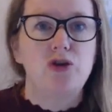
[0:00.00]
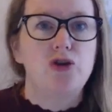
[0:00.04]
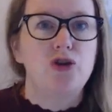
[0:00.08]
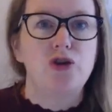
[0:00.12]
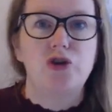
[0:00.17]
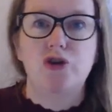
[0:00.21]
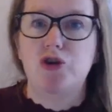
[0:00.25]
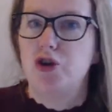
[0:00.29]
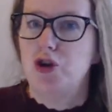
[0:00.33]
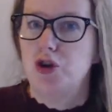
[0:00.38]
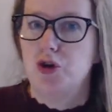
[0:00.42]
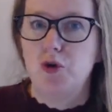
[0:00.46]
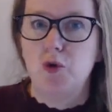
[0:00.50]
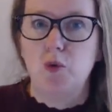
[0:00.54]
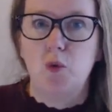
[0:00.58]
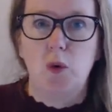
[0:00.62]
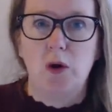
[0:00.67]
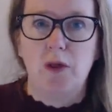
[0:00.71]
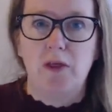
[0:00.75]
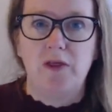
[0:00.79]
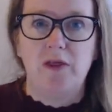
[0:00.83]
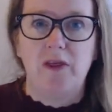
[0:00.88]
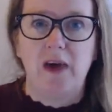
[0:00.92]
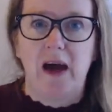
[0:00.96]
to do
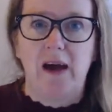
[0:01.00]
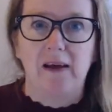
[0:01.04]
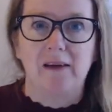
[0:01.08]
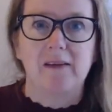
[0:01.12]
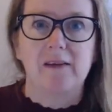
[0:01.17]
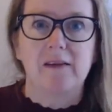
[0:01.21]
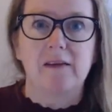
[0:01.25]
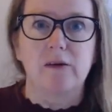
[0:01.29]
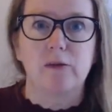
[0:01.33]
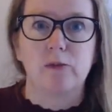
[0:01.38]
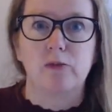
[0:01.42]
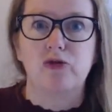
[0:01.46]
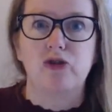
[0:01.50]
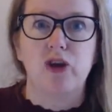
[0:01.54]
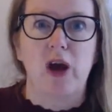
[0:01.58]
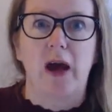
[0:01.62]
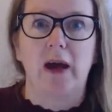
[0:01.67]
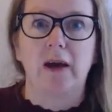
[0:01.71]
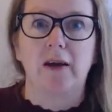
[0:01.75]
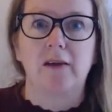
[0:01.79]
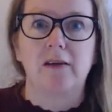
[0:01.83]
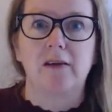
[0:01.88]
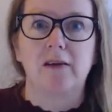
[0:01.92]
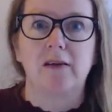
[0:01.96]
with that
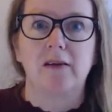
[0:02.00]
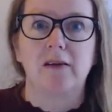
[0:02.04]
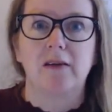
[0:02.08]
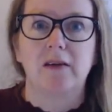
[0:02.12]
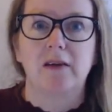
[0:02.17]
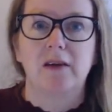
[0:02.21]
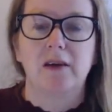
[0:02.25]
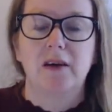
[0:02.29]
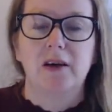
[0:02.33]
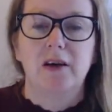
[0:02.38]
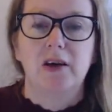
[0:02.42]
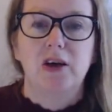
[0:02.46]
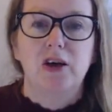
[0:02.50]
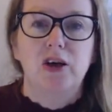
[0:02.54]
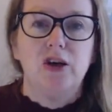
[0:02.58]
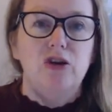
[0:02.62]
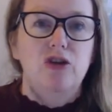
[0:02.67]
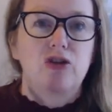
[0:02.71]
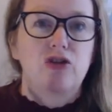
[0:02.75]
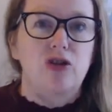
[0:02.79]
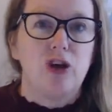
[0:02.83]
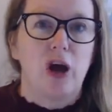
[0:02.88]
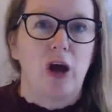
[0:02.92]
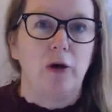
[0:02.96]
subject.
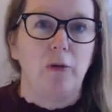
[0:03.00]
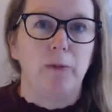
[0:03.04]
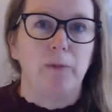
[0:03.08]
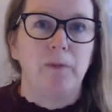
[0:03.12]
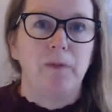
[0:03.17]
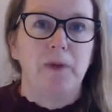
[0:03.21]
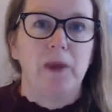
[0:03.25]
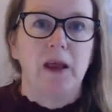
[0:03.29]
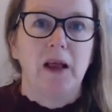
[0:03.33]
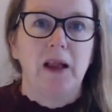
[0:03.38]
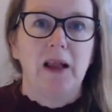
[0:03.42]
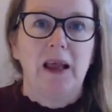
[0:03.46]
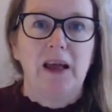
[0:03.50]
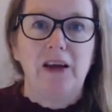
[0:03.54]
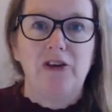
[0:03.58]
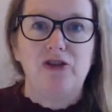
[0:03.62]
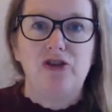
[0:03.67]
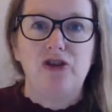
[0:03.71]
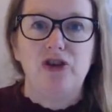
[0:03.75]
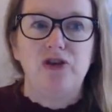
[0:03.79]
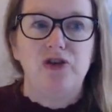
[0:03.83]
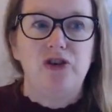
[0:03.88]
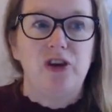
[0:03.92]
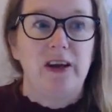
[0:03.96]
So let's
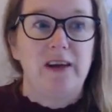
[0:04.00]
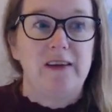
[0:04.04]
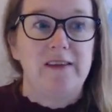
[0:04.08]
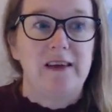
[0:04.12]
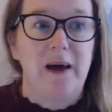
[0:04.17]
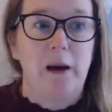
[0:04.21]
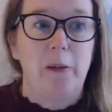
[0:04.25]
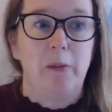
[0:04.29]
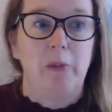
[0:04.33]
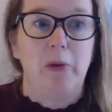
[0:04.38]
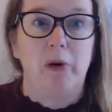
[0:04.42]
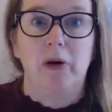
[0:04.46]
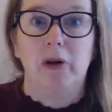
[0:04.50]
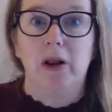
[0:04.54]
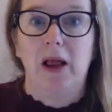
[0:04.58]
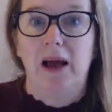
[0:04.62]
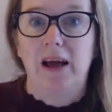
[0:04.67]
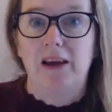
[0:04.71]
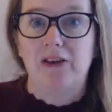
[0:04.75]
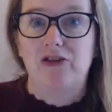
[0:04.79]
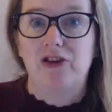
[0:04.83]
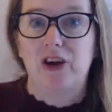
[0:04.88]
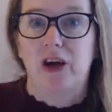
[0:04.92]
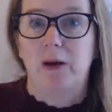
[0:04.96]
use an example,
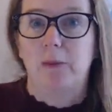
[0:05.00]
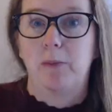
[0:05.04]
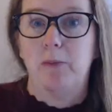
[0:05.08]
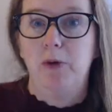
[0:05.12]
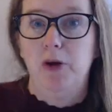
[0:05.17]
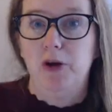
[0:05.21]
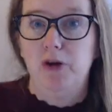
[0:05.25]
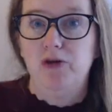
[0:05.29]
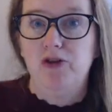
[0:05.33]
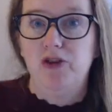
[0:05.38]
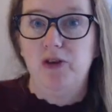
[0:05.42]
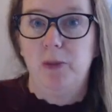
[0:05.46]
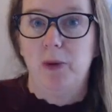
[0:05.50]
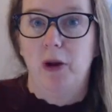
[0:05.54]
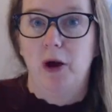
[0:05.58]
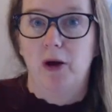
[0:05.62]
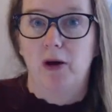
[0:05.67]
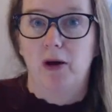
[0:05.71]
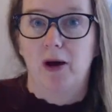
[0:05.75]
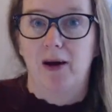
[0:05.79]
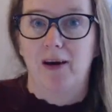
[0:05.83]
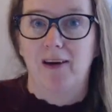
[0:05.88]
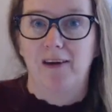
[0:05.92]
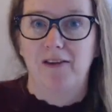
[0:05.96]
hashtag beauty
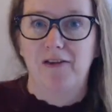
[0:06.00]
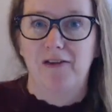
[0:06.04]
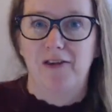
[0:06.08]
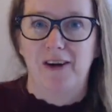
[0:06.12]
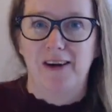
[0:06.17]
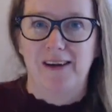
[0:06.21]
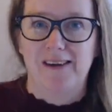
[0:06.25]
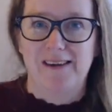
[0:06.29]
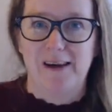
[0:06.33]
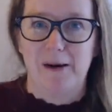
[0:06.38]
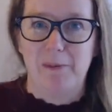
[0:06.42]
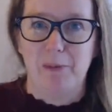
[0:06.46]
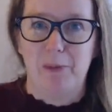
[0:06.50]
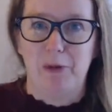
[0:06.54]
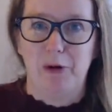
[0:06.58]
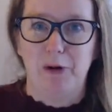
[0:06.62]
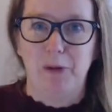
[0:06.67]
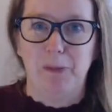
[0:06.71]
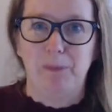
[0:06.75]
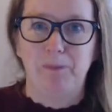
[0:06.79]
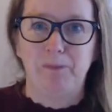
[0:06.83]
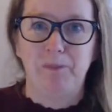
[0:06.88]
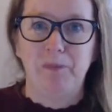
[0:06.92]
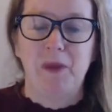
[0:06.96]
blogger, for
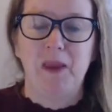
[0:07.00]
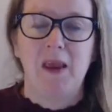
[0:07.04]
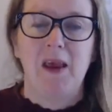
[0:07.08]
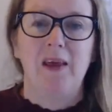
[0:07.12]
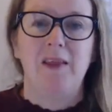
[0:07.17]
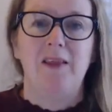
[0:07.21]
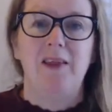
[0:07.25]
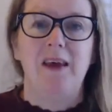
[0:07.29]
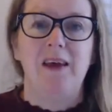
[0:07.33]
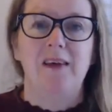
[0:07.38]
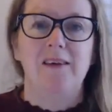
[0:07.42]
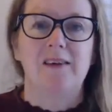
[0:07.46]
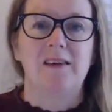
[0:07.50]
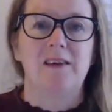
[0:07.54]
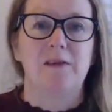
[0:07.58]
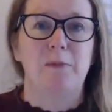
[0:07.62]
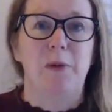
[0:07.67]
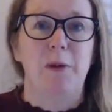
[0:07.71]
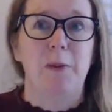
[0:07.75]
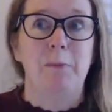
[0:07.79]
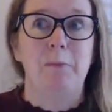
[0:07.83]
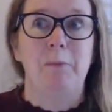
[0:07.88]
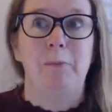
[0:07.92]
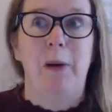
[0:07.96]
example. This has
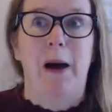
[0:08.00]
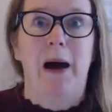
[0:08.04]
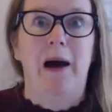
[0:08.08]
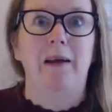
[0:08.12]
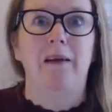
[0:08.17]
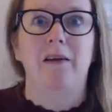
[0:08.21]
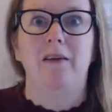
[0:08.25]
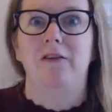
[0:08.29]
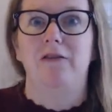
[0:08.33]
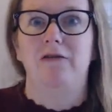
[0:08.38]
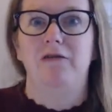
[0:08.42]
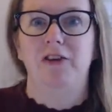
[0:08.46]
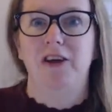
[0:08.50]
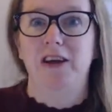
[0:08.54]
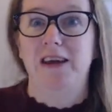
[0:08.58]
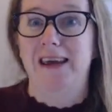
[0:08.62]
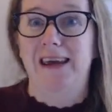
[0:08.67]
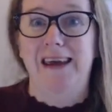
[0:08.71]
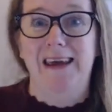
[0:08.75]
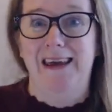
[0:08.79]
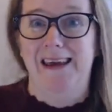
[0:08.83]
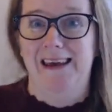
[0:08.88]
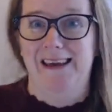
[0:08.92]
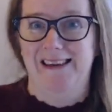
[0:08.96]
been banned for
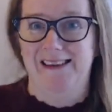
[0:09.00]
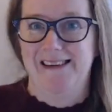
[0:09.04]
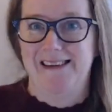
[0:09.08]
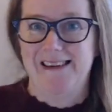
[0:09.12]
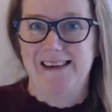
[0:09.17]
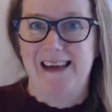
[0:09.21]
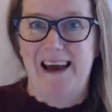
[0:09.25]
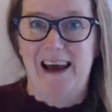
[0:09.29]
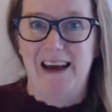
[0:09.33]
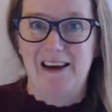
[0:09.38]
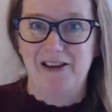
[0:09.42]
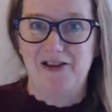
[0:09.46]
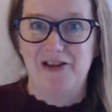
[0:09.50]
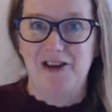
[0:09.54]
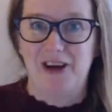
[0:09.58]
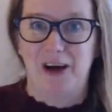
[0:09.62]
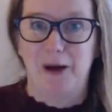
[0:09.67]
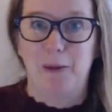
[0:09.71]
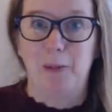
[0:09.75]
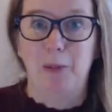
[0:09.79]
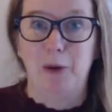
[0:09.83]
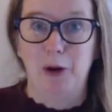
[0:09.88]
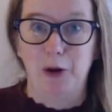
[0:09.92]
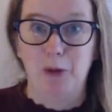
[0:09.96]
years,
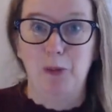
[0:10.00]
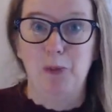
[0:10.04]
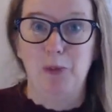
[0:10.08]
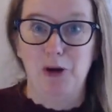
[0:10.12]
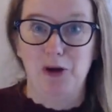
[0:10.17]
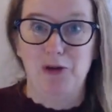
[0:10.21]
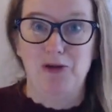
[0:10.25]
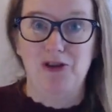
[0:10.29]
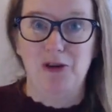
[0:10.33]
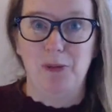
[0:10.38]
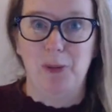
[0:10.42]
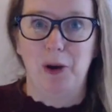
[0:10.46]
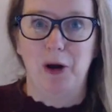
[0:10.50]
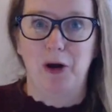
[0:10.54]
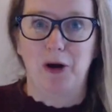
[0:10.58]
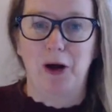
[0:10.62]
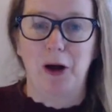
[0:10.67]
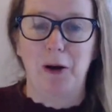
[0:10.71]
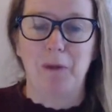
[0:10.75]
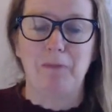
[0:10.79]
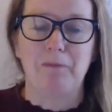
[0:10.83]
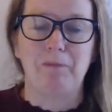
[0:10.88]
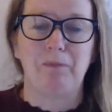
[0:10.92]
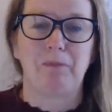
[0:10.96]
hashtag beauty blogger.